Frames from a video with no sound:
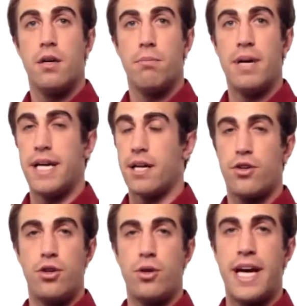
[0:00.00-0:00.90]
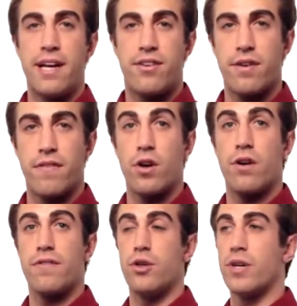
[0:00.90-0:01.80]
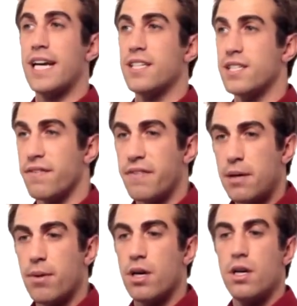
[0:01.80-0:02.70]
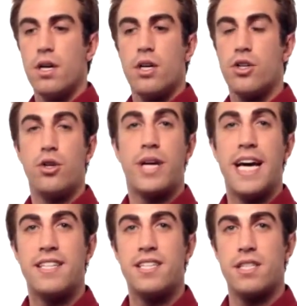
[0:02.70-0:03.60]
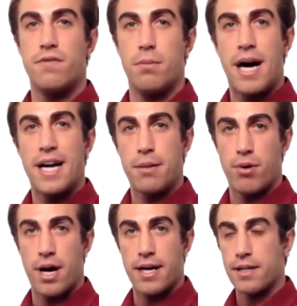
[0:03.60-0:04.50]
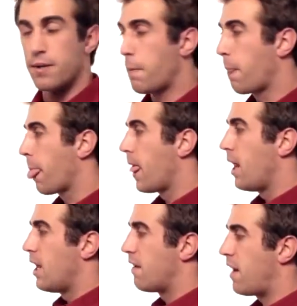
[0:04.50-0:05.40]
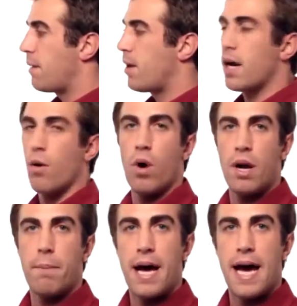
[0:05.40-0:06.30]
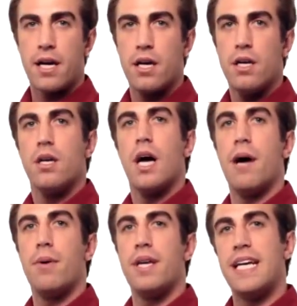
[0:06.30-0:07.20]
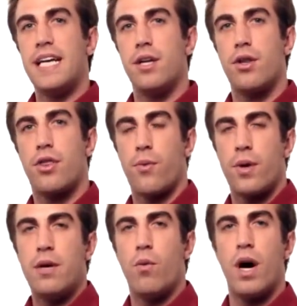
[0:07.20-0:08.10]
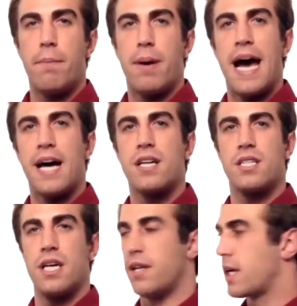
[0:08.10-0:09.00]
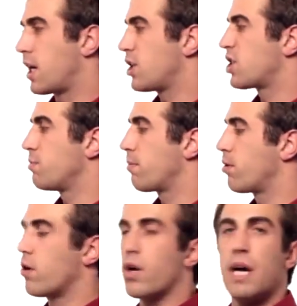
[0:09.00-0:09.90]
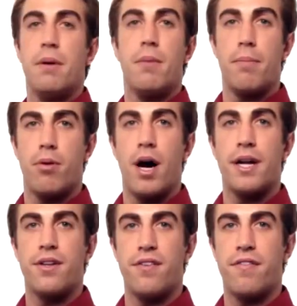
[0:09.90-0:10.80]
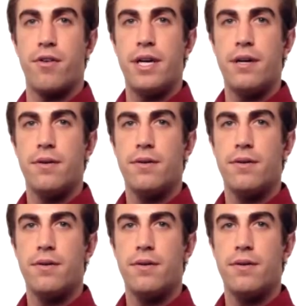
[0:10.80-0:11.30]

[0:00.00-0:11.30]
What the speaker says: meaning 2 cases of Verve, 2 cases of Vemma, 2 cases of the body product. If I'm on a 1-pack, I would need 3 1-packs and the customer program and my product is free.